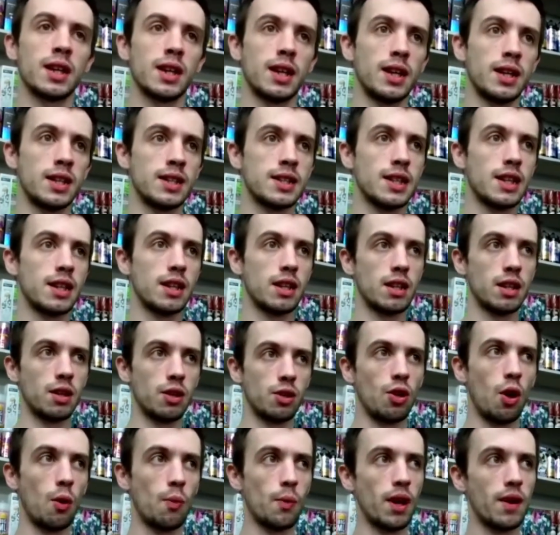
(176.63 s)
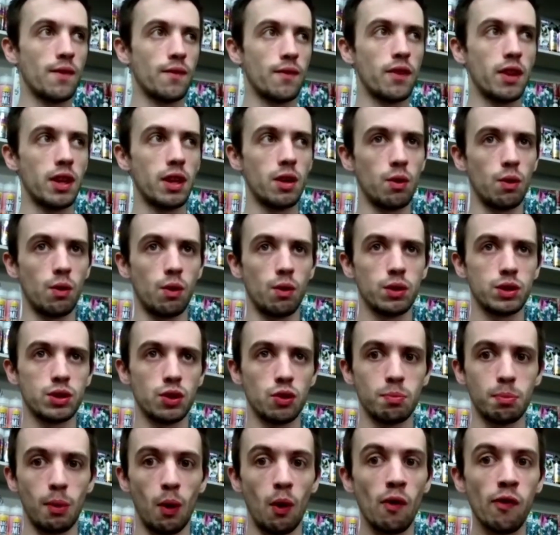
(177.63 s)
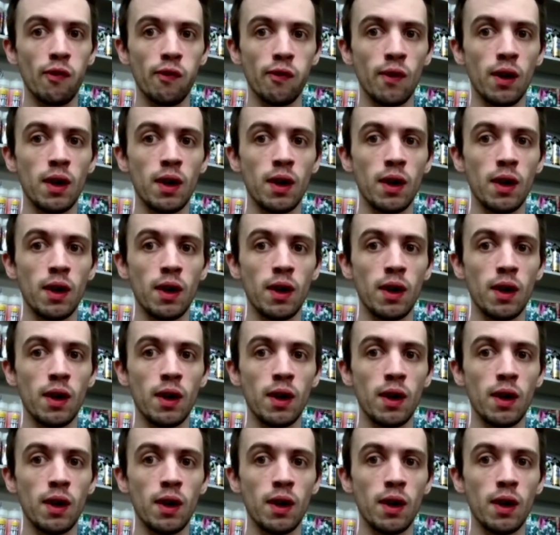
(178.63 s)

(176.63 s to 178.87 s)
is you don't have the auto puff,